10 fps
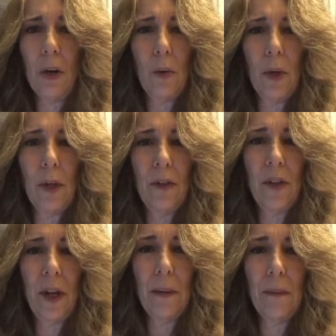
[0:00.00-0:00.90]
where it's
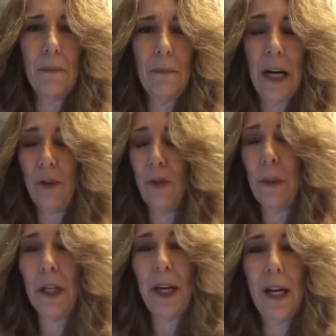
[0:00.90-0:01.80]
uh, Mastery
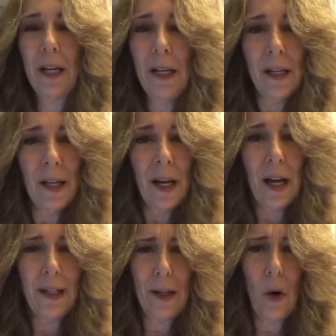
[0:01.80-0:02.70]
Monday. I
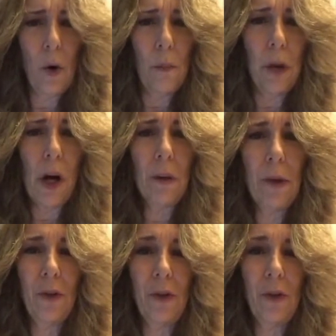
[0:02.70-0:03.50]
did a whole blog post